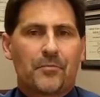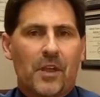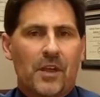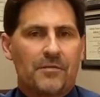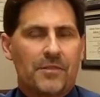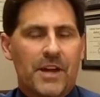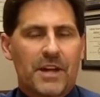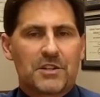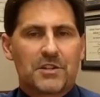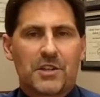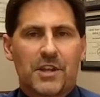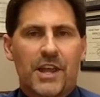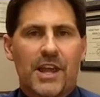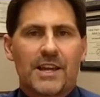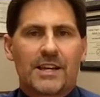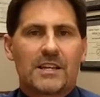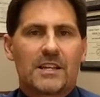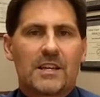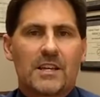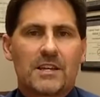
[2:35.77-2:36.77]
I've actually
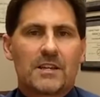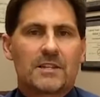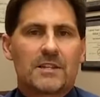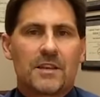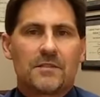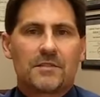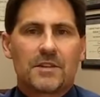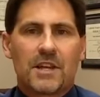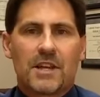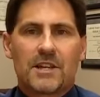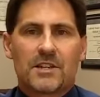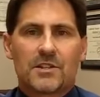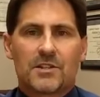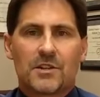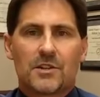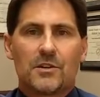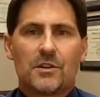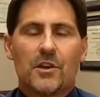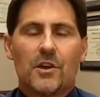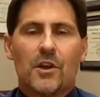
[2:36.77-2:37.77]
had kids I've
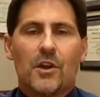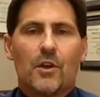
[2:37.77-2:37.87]
tested